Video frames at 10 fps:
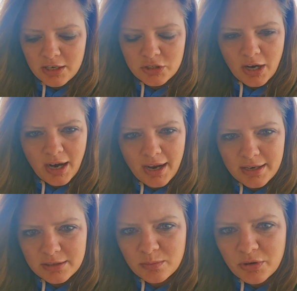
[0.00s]

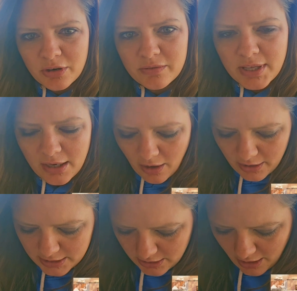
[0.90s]
trying to prove that
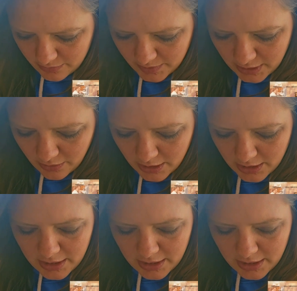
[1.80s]
God is not real